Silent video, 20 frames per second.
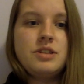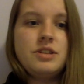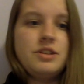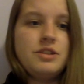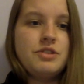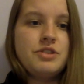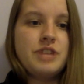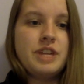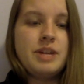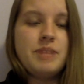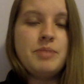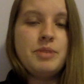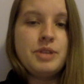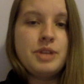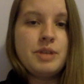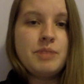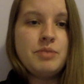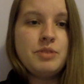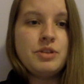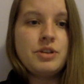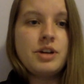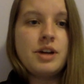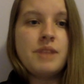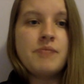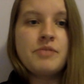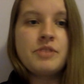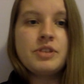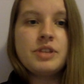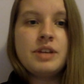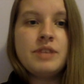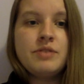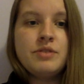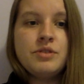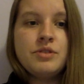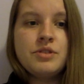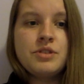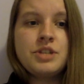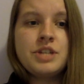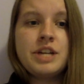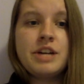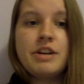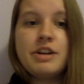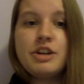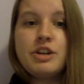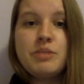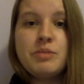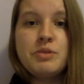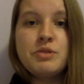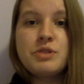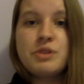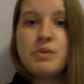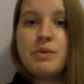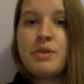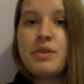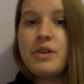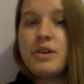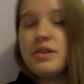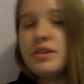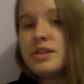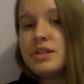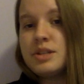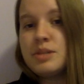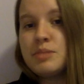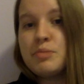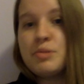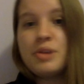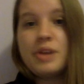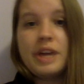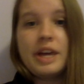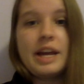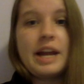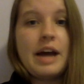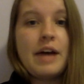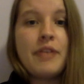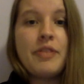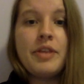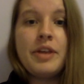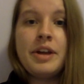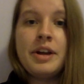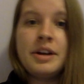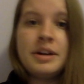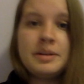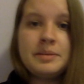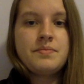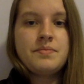you know, try to build up your comfort level, sharing your music with others and putting it out there.